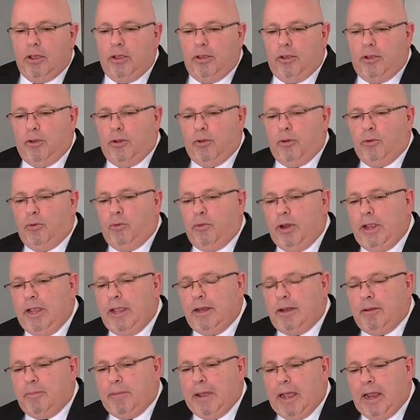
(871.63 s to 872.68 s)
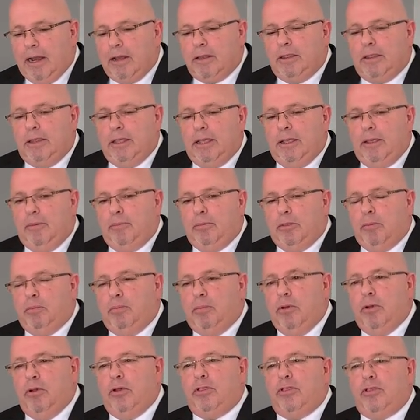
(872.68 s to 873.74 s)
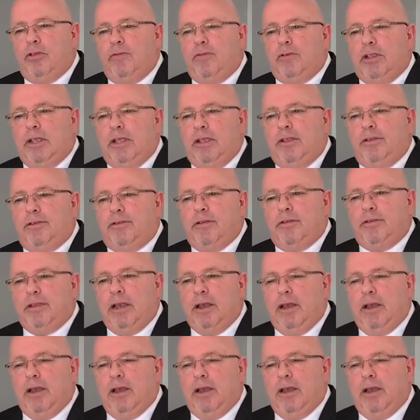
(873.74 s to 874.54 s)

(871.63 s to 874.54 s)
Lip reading: you read about the birth of Jesus,